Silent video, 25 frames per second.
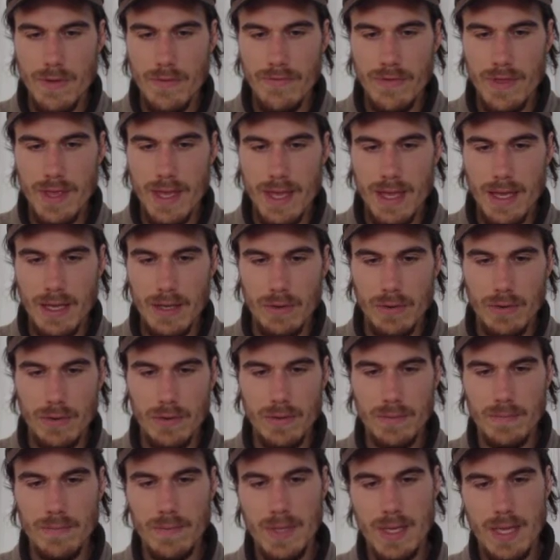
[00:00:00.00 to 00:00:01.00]
of their
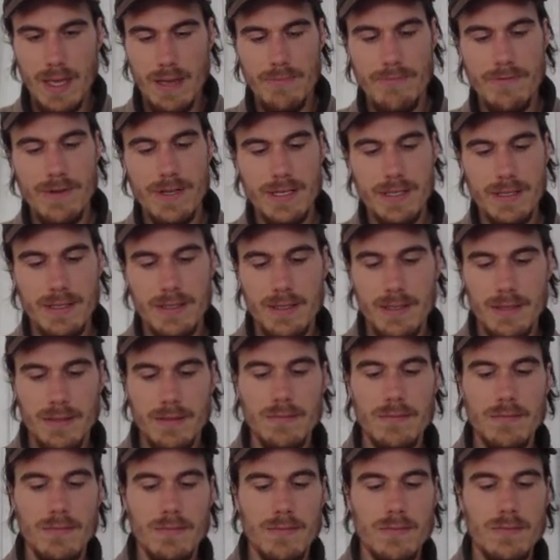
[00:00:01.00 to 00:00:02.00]
health. Yeah, risks
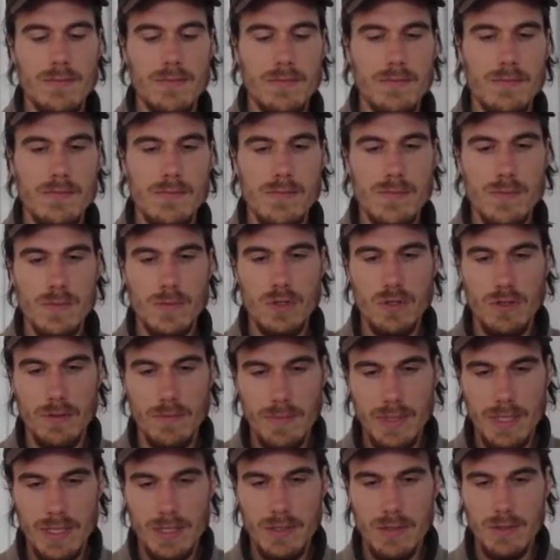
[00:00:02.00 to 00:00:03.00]

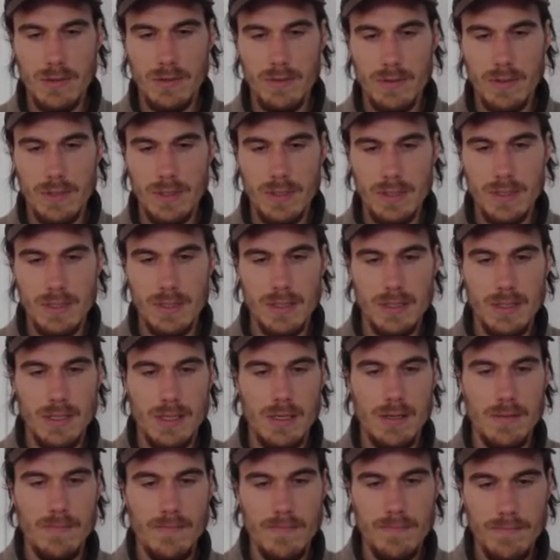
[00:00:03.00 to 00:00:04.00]
should be two, as it
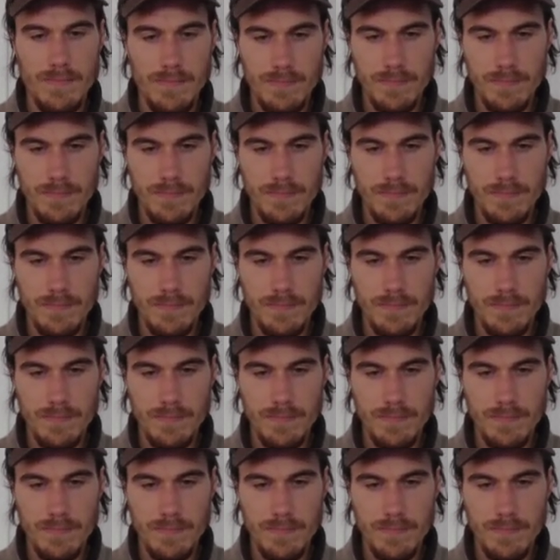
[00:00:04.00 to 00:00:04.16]
says here.